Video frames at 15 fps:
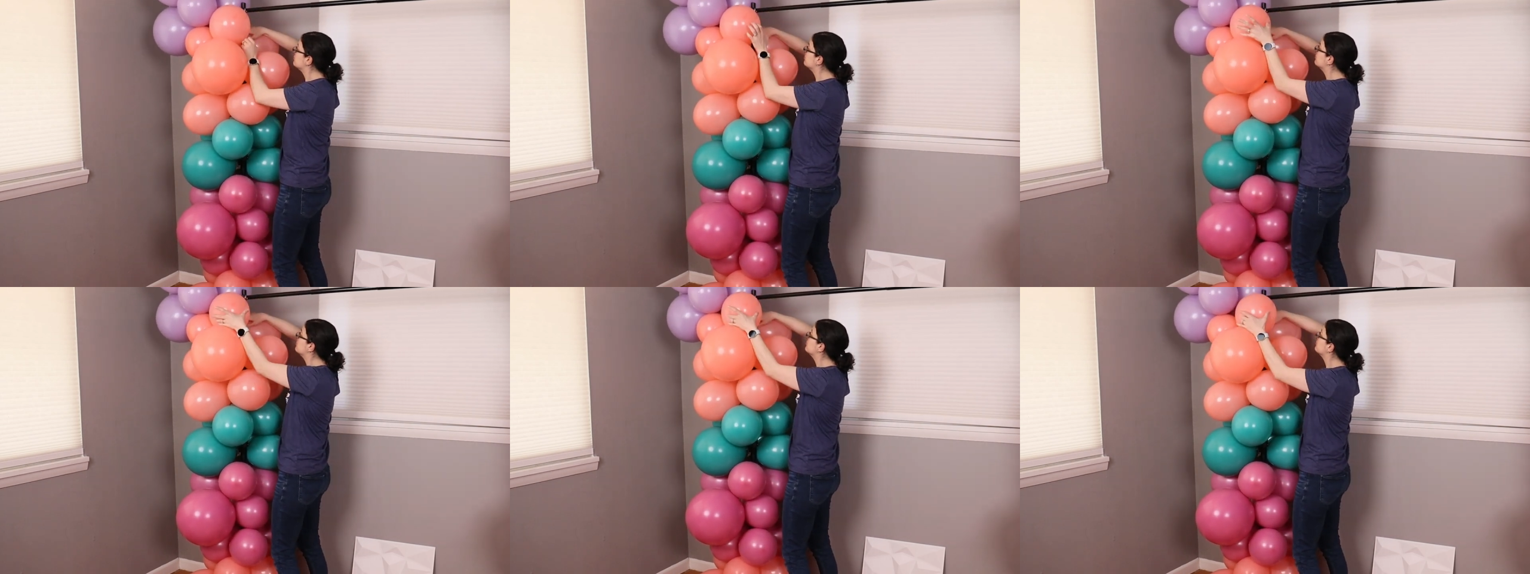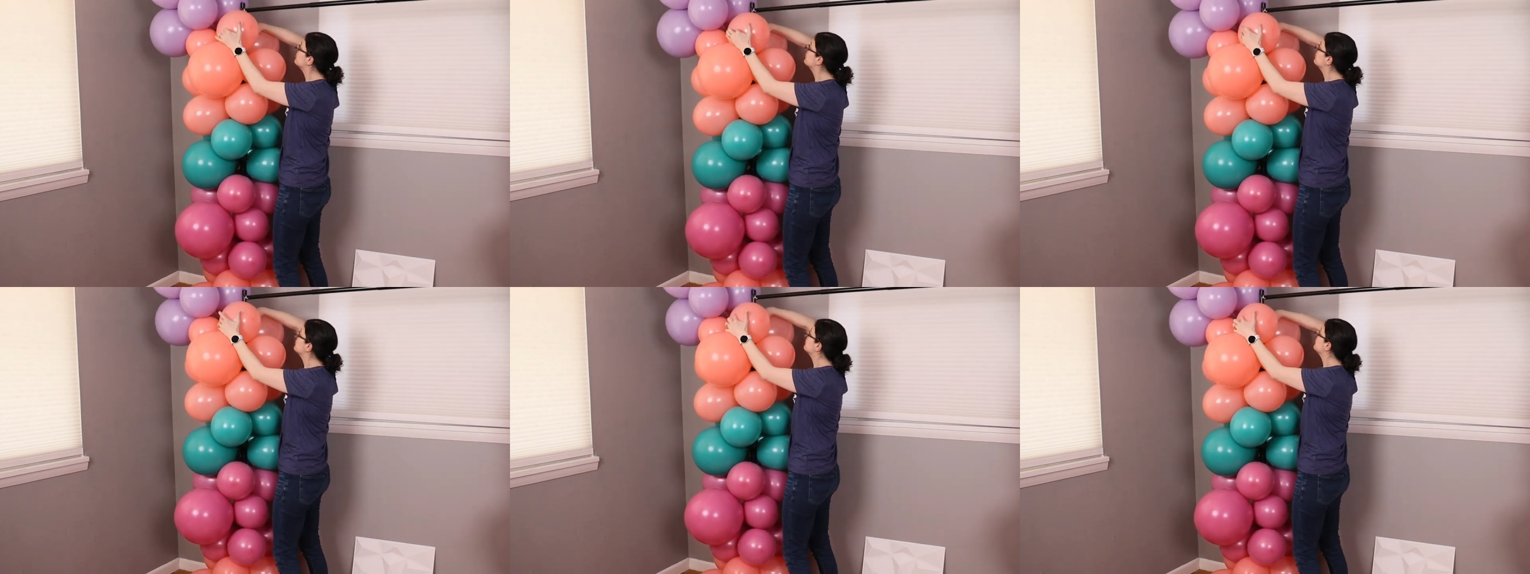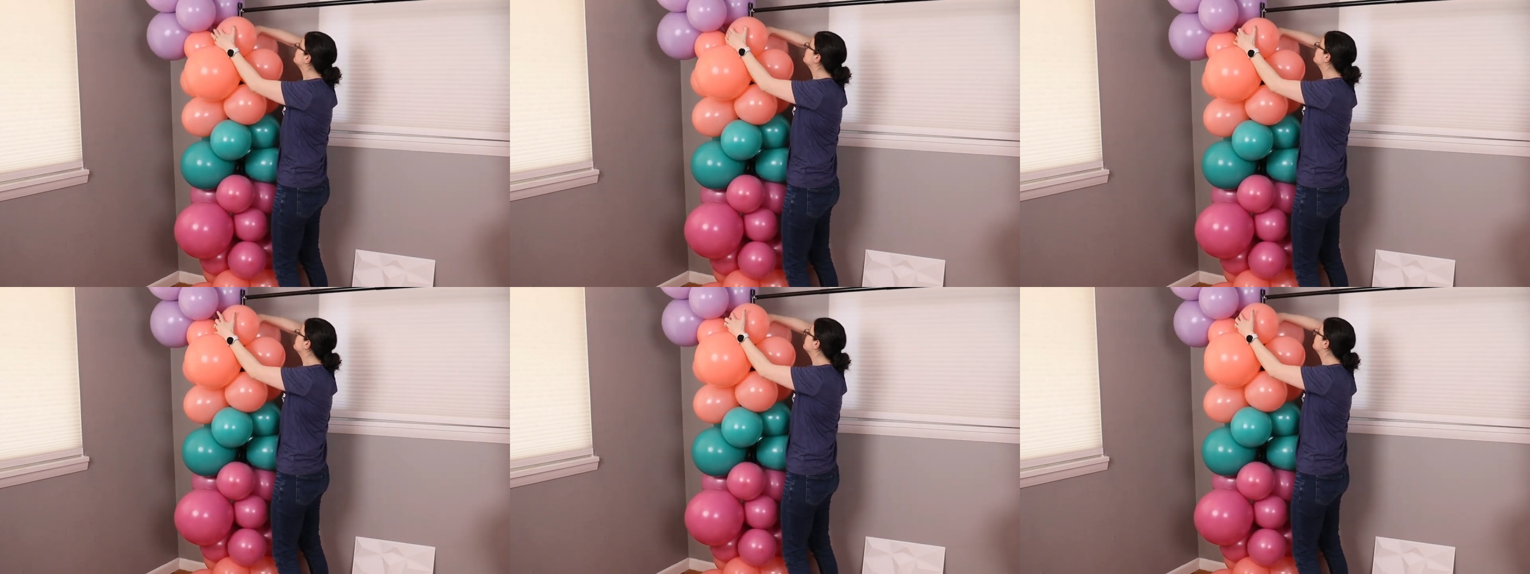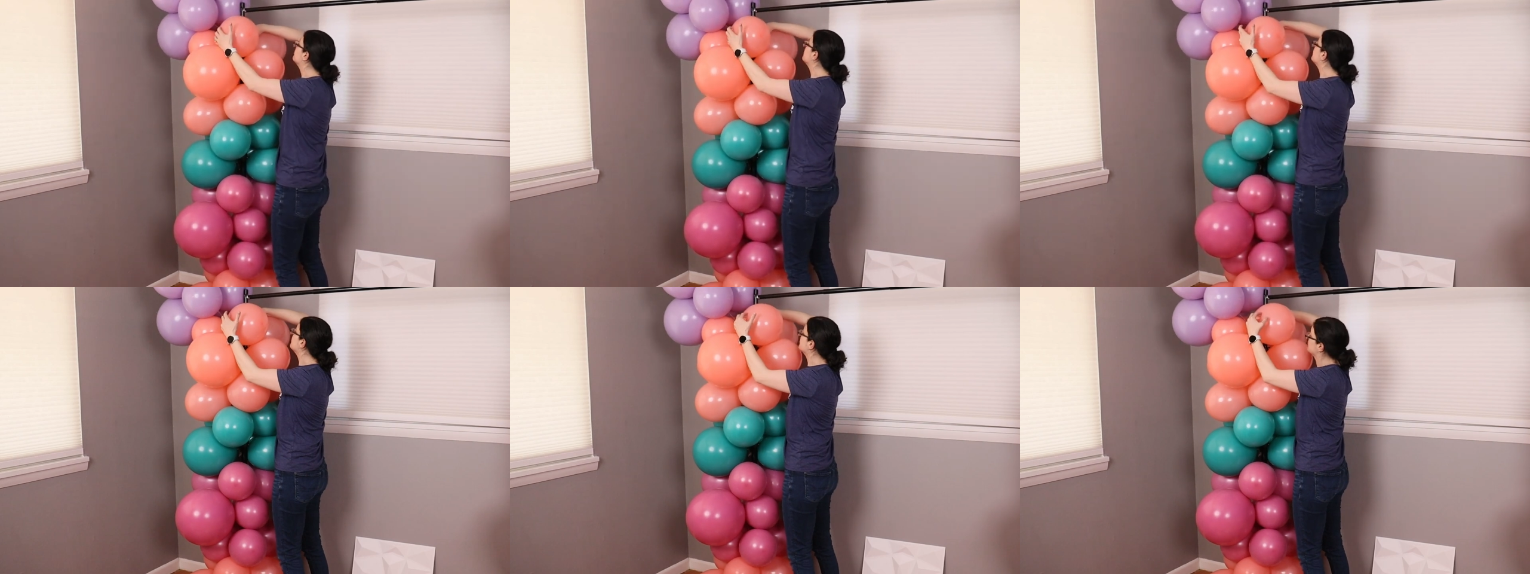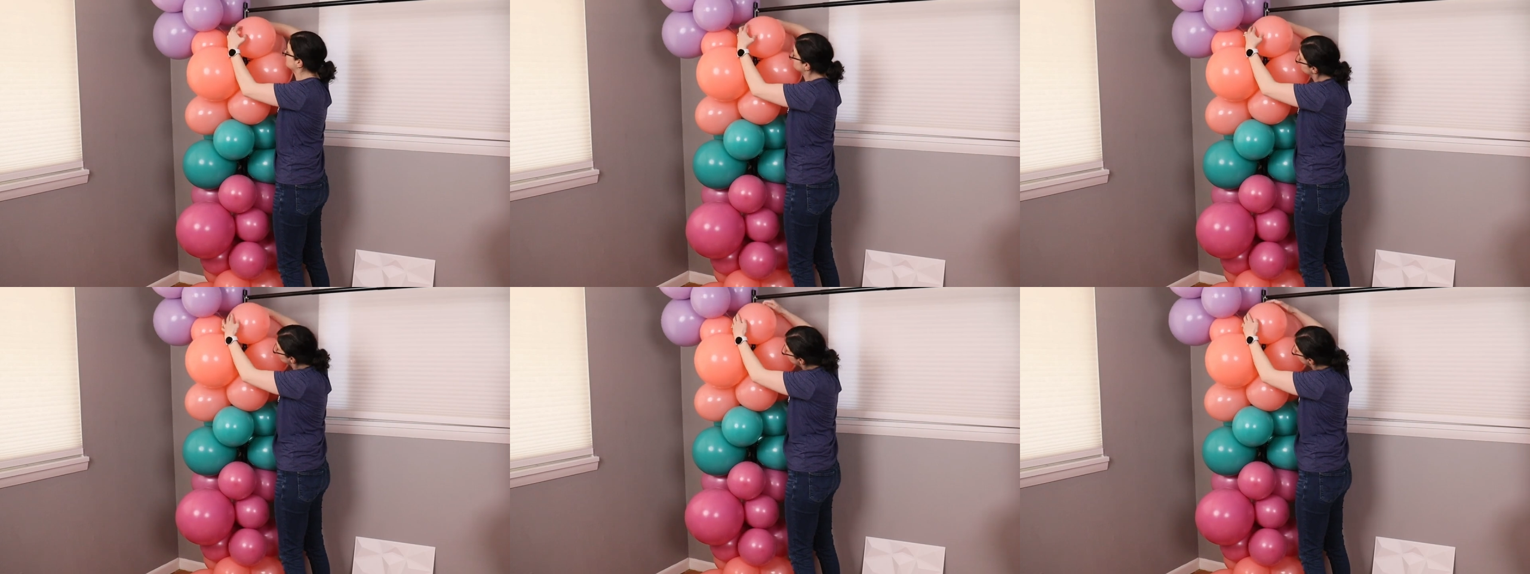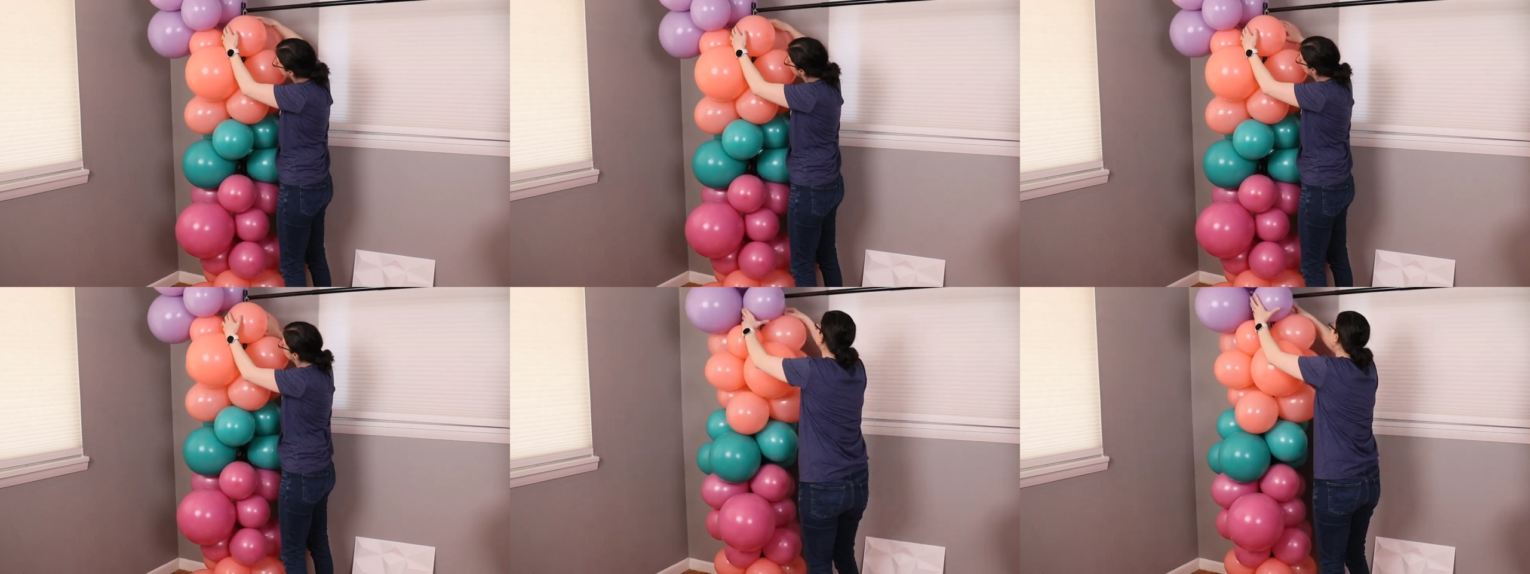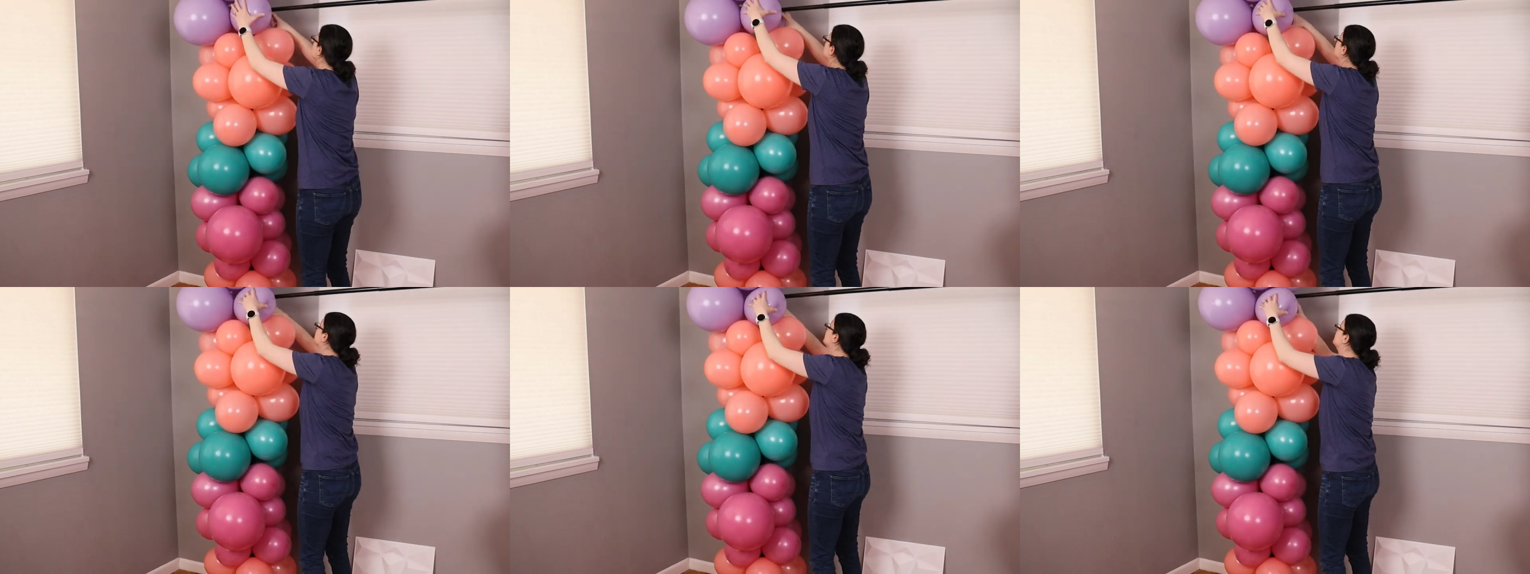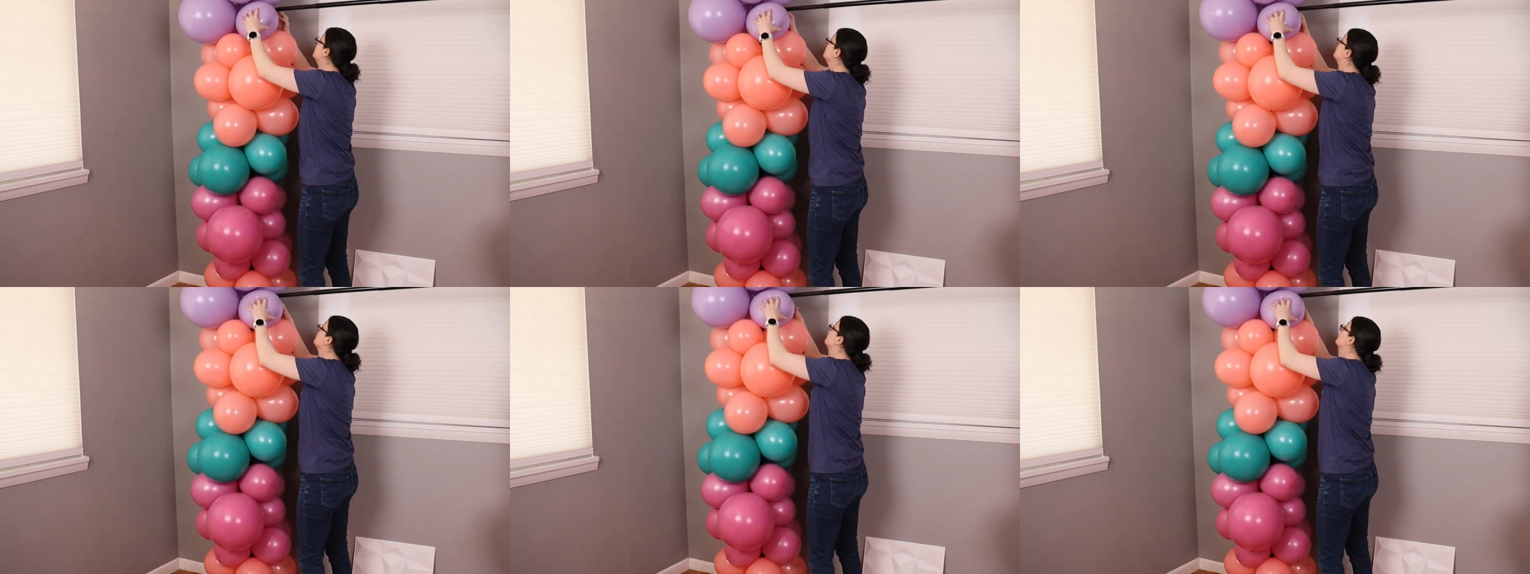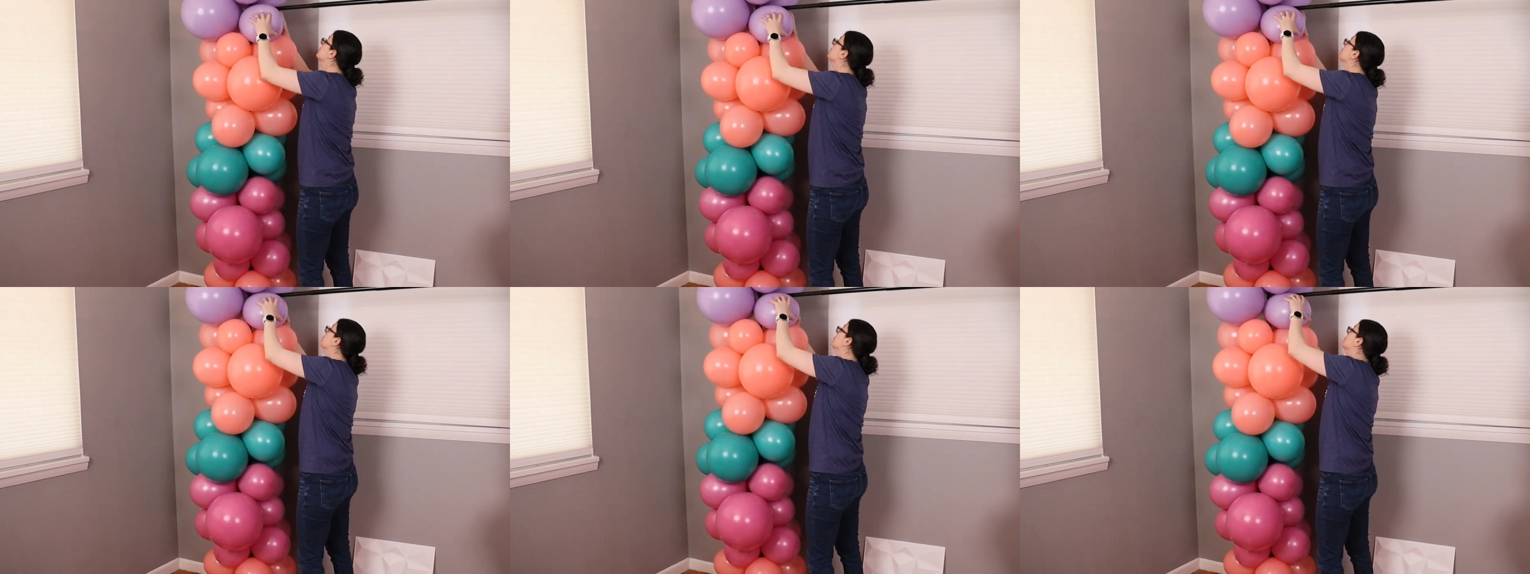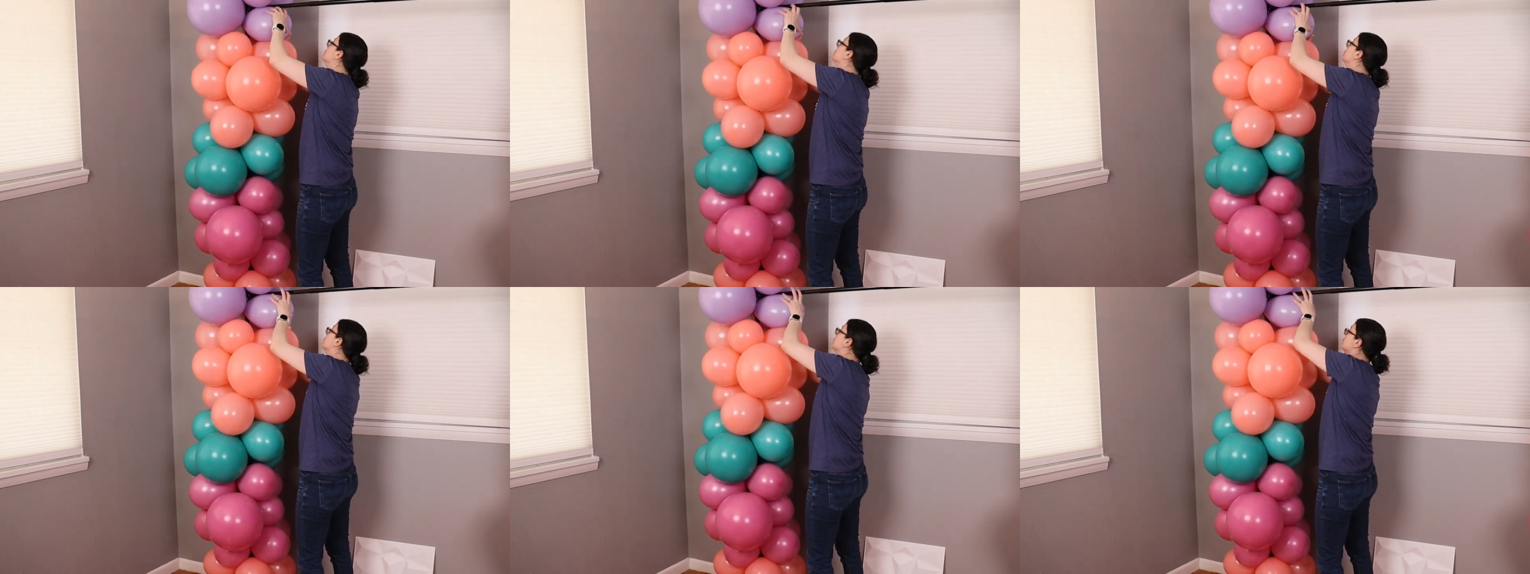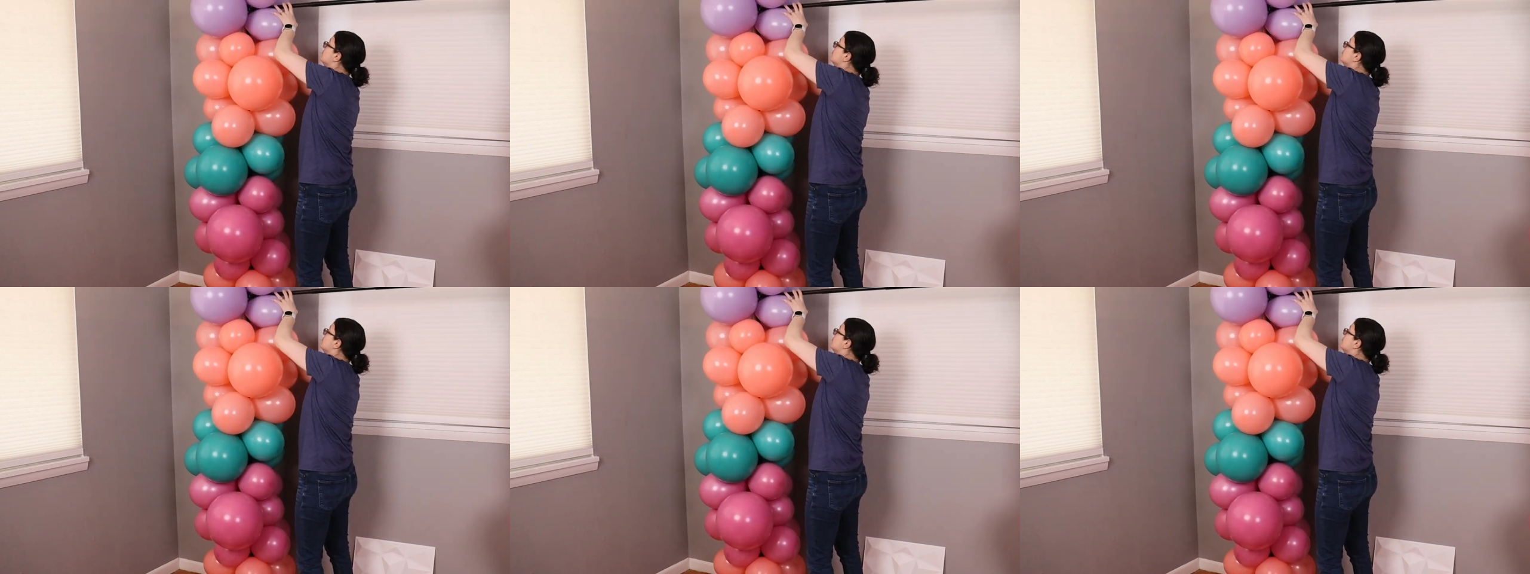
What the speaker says: Nobody's mouth can be seen.